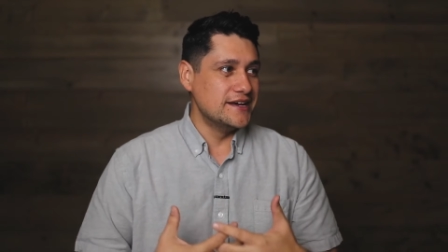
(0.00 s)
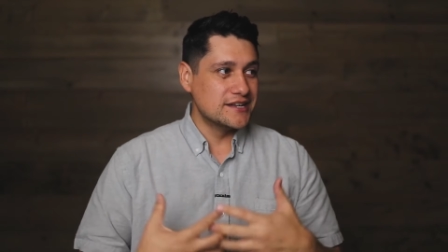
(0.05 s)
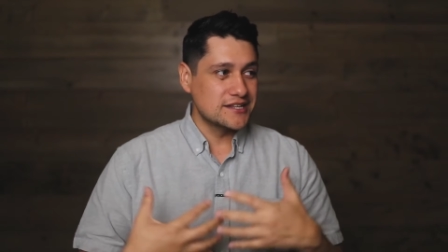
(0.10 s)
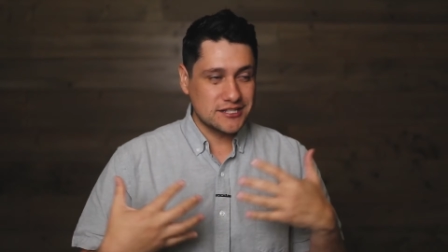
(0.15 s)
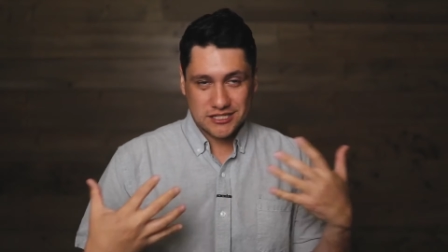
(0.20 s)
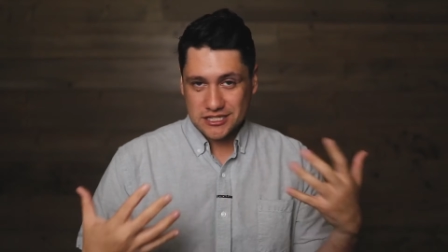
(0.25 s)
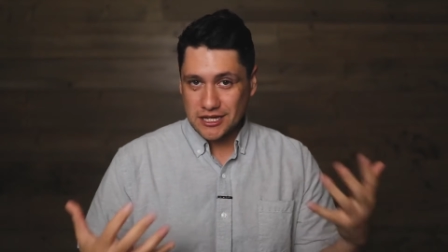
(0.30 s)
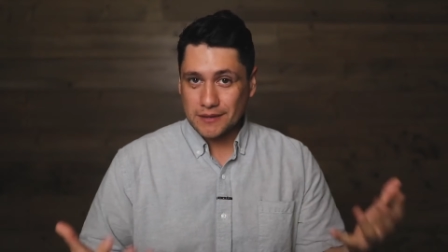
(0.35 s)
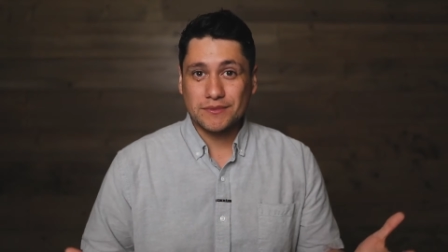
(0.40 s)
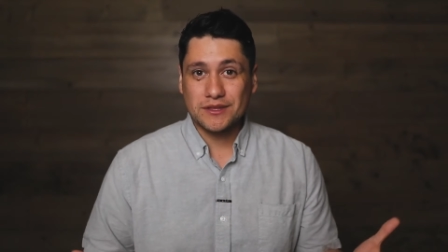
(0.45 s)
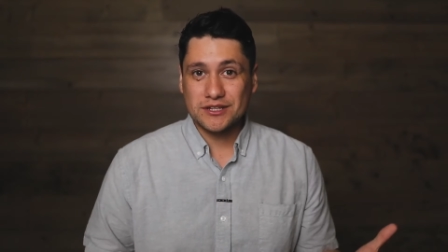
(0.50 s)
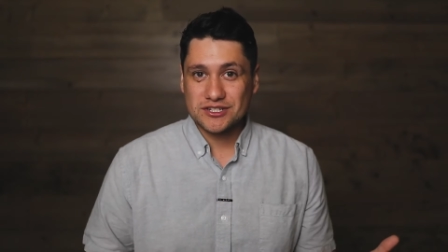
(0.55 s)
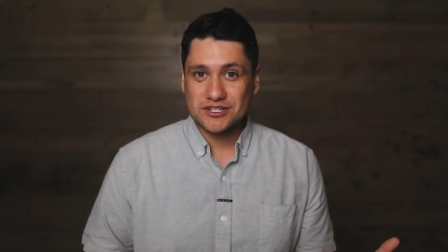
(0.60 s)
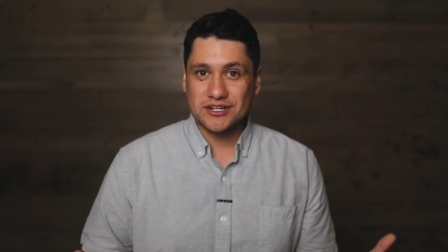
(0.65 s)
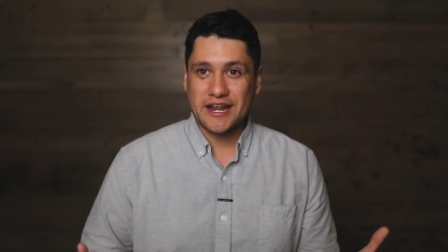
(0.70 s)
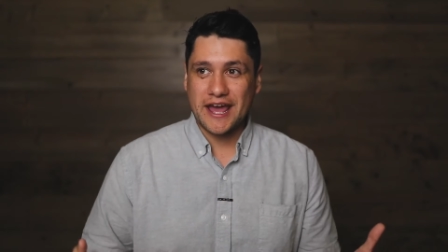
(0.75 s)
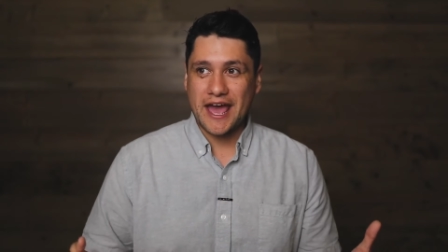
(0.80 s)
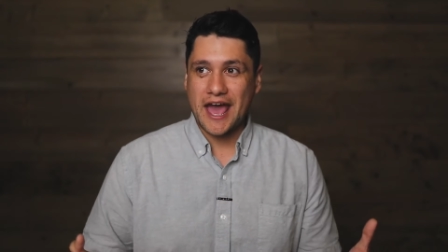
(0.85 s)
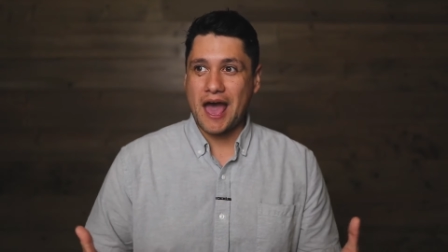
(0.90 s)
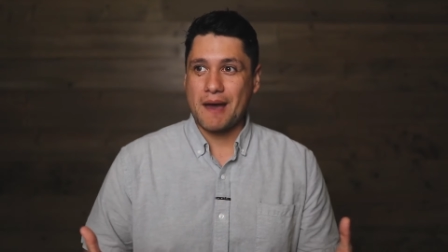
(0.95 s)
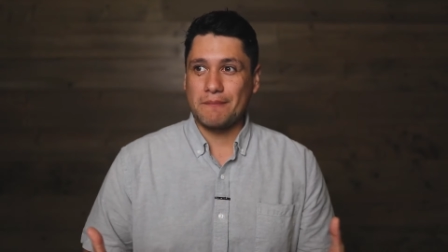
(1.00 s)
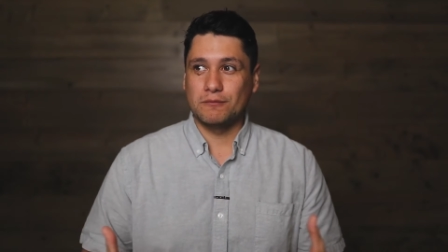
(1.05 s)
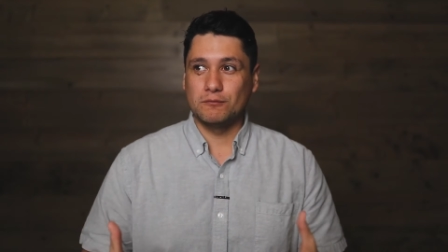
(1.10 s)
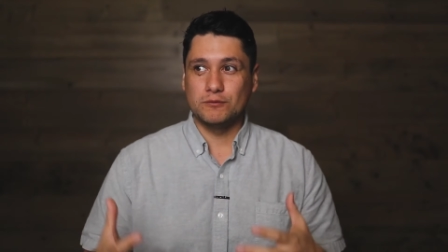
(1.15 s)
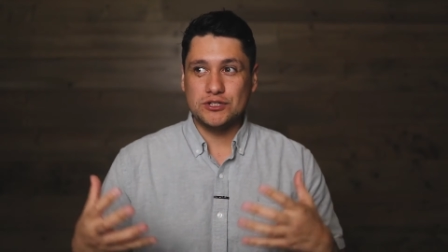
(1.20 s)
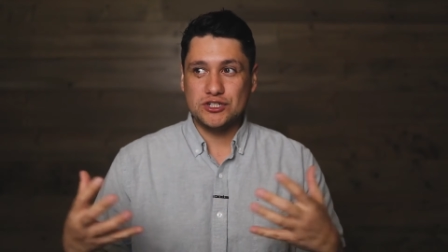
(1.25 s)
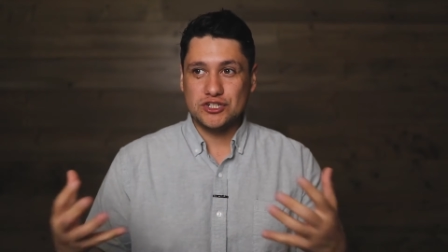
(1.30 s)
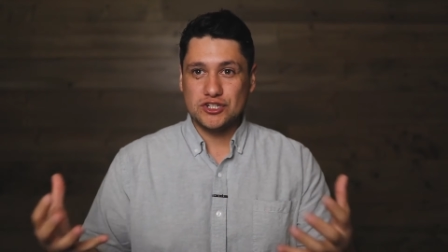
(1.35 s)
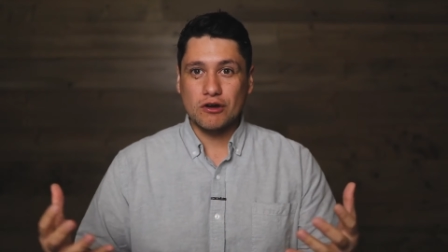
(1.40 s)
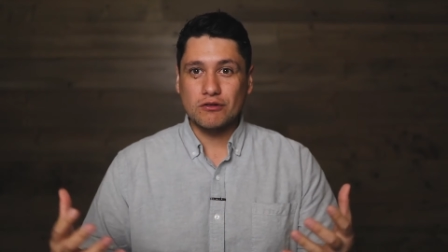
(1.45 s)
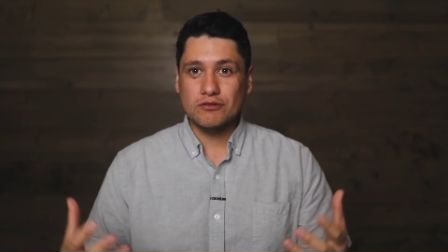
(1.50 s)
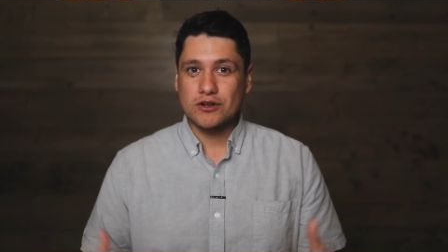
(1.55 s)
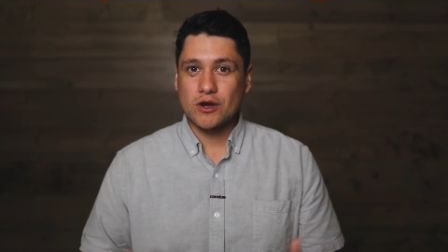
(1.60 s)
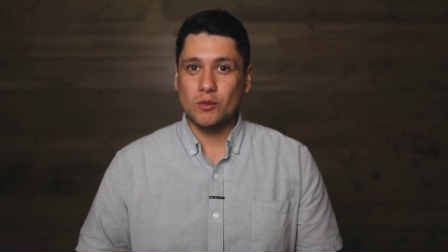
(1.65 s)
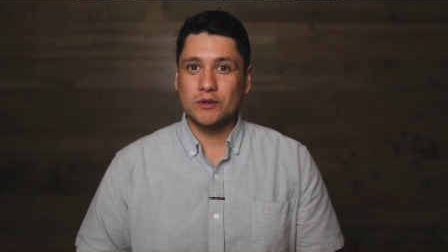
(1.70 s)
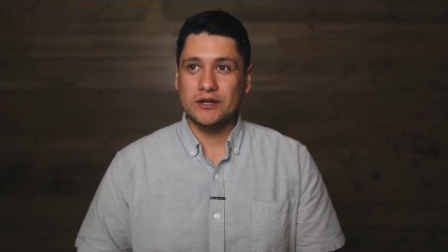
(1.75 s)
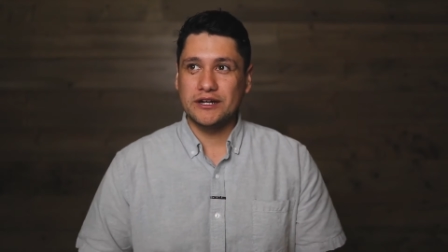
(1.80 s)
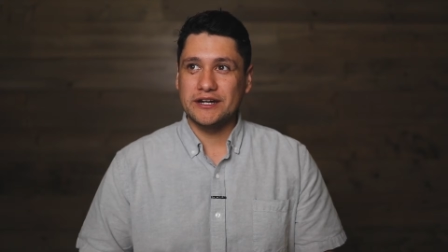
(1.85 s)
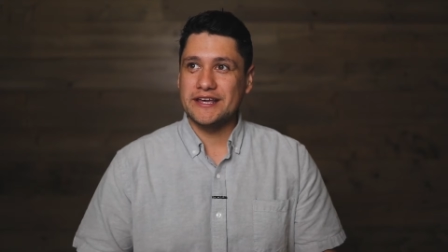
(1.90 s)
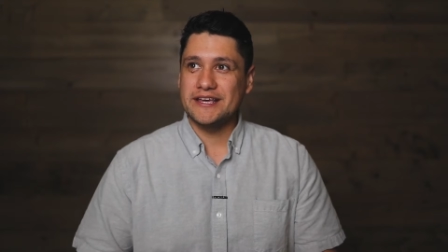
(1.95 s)
something's going to happen. We don't know
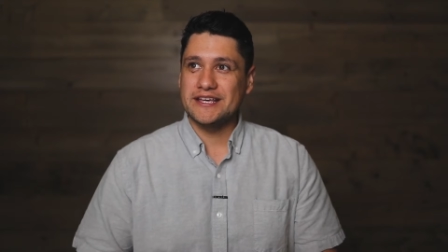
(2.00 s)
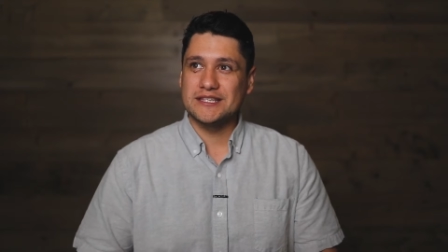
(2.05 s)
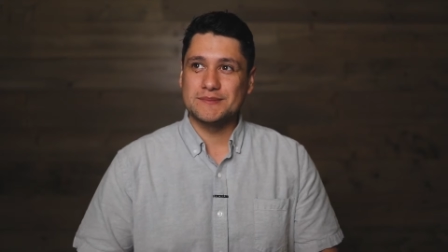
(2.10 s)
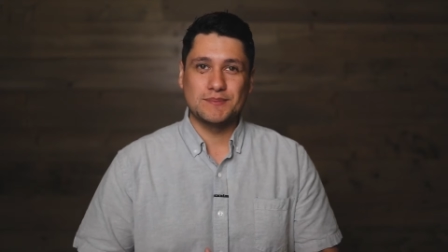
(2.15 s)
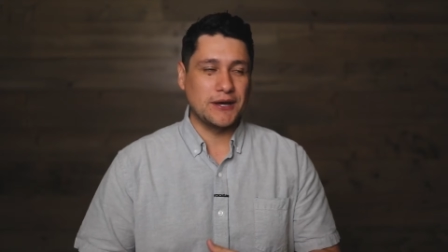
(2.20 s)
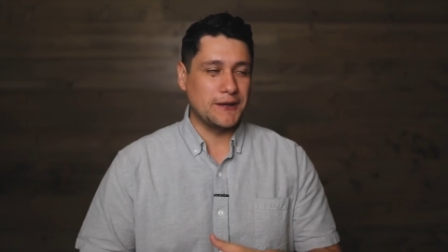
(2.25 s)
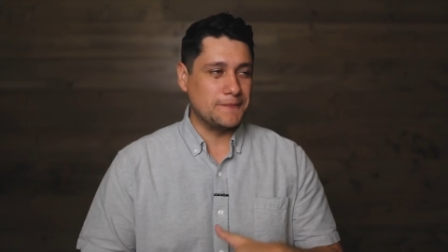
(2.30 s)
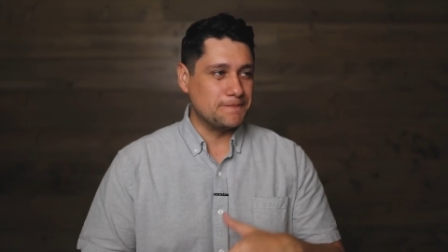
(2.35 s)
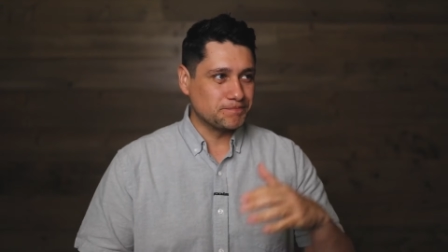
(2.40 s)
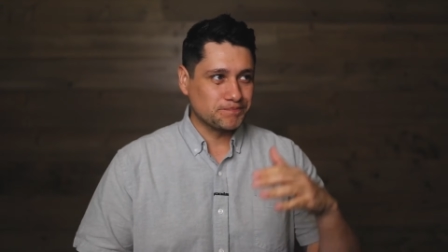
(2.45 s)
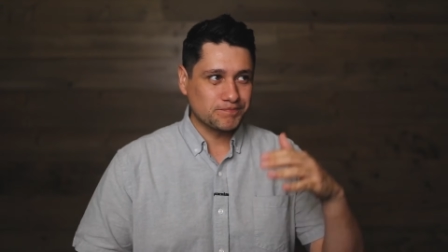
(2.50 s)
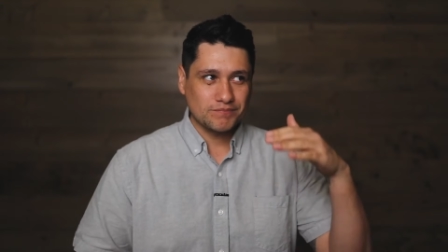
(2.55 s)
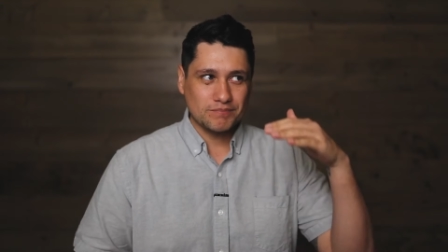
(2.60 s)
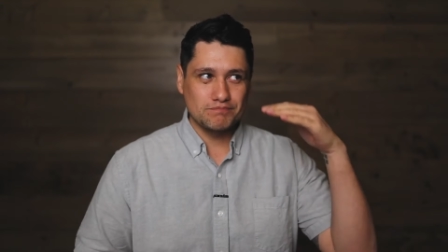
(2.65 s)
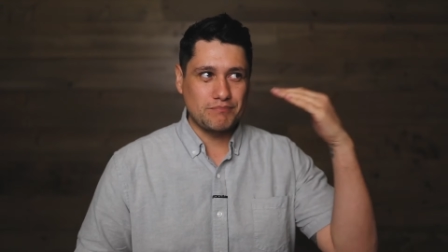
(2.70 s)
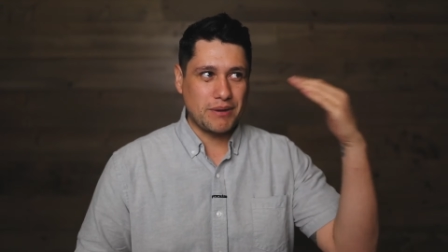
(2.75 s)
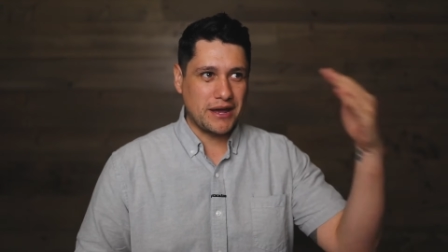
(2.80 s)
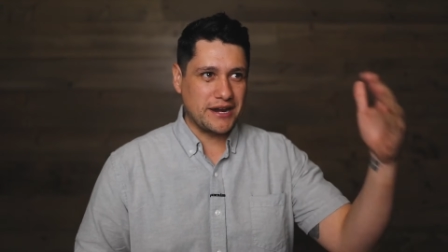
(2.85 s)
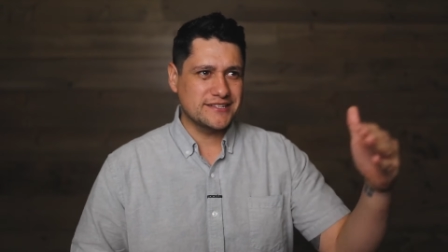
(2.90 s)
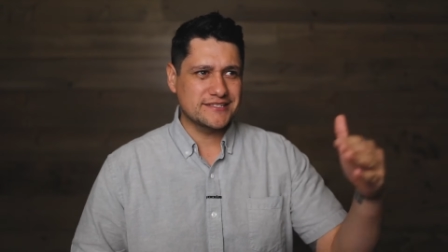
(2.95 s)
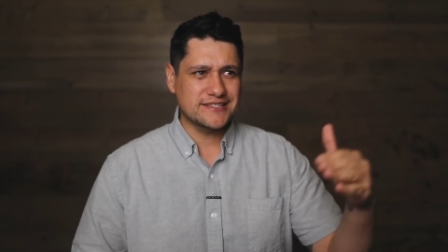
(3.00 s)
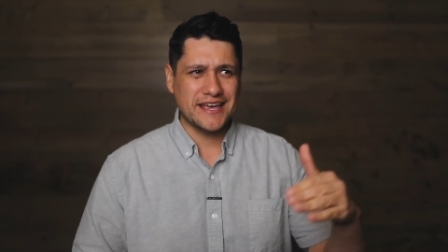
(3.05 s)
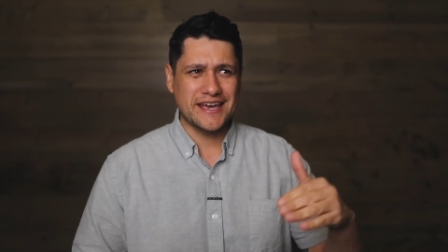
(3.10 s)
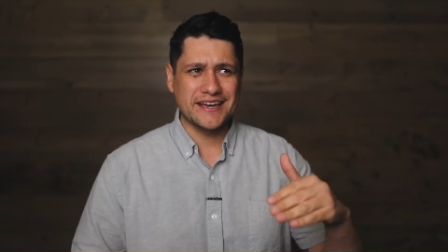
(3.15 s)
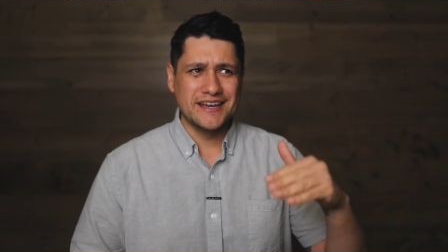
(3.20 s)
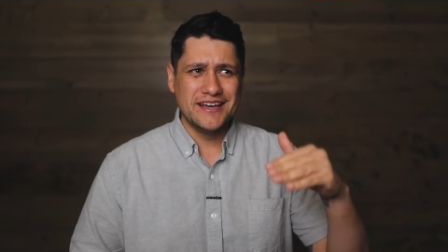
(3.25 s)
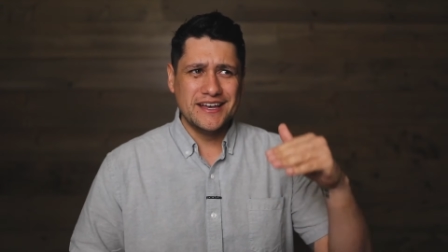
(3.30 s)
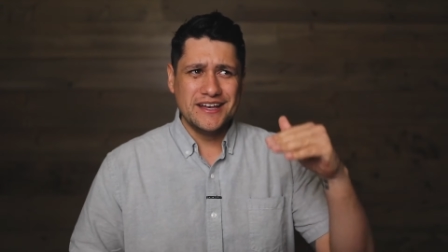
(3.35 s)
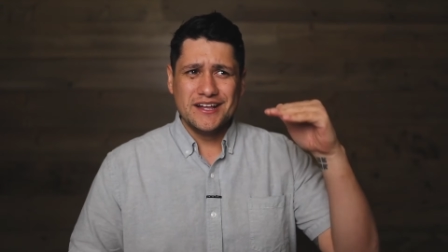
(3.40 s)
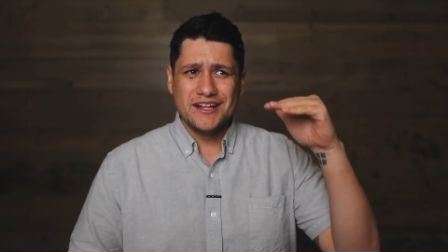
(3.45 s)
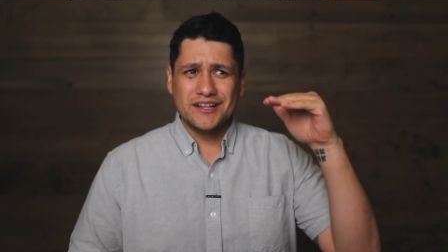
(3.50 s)
what it is, but Benny's like,